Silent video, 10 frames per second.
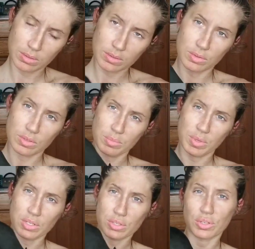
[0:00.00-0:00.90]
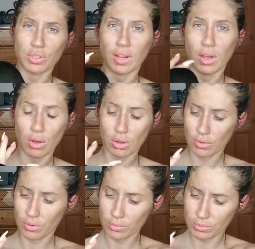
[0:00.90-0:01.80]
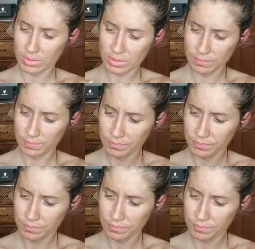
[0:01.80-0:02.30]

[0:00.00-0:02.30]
So just make sure you get all those.